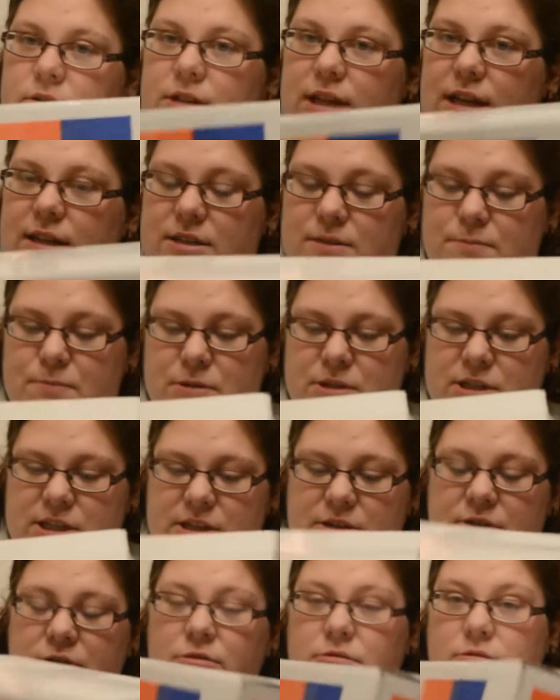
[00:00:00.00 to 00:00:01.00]
that's
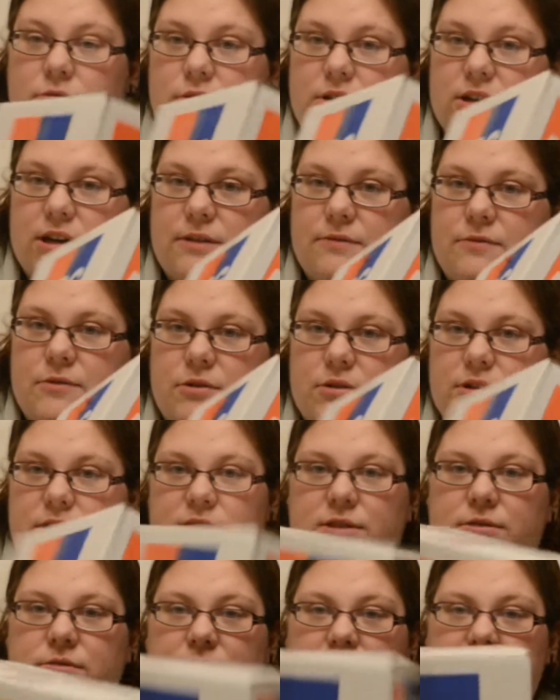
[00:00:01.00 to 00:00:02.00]
pretty cool that I've got
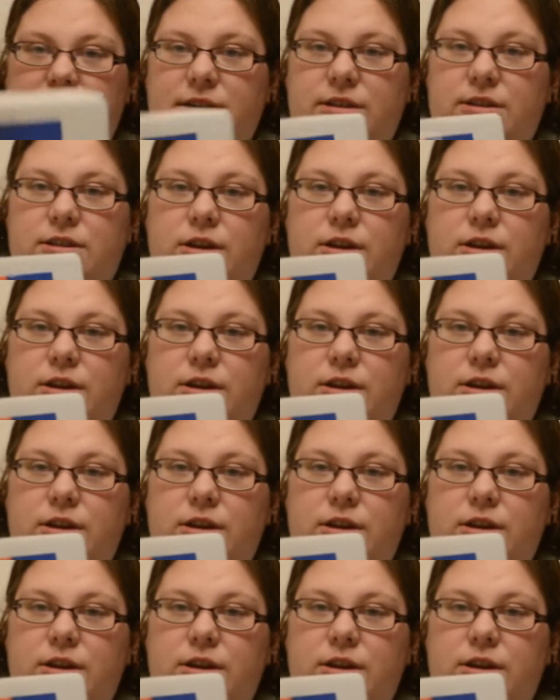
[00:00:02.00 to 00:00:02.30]
this already.